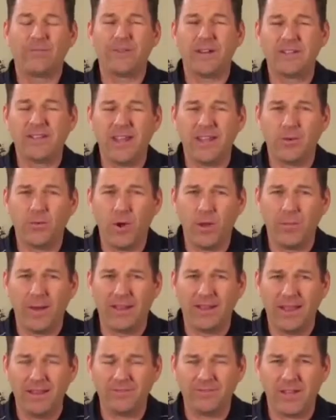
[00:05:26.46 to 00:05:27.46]
if I take away my
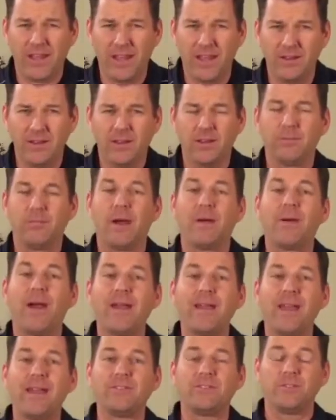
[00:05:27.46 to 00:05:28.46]
left hand, my
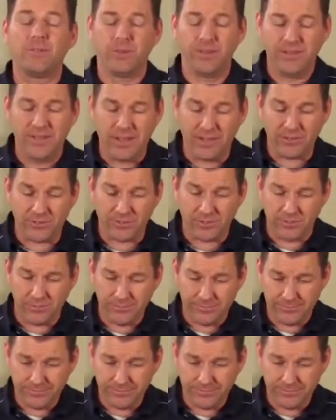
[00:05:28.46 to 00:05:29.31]
right hand's doing this.